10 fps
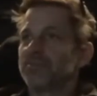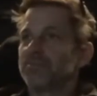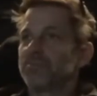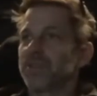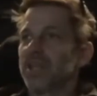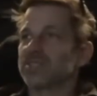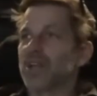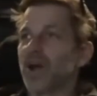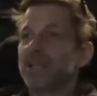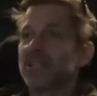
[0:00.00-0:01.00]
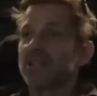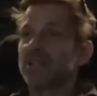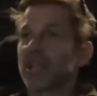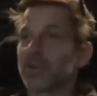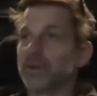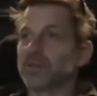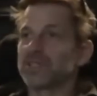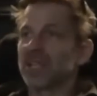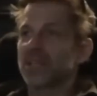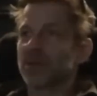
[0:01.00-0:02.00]
planes. Now, like we were
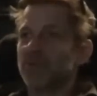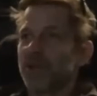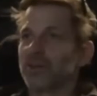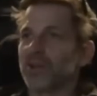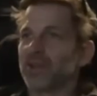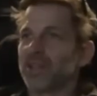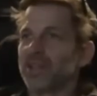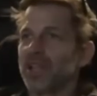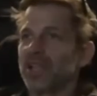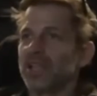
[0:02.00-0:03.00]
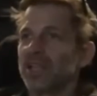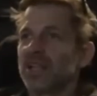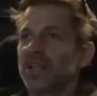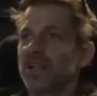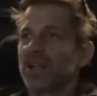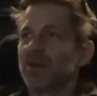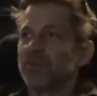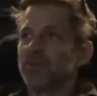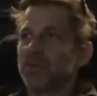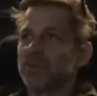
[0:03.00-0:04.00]
saying, like we don't know that they. And
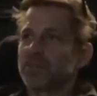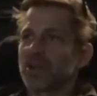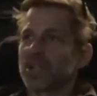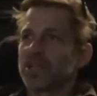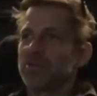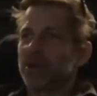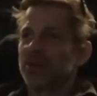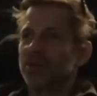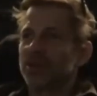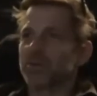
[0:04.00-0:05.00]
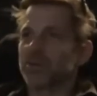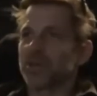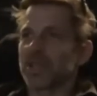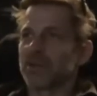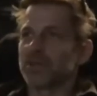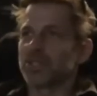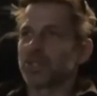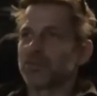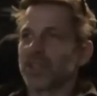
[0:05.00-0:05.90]
when we were talking about it earlier, we were like, I'm not sure if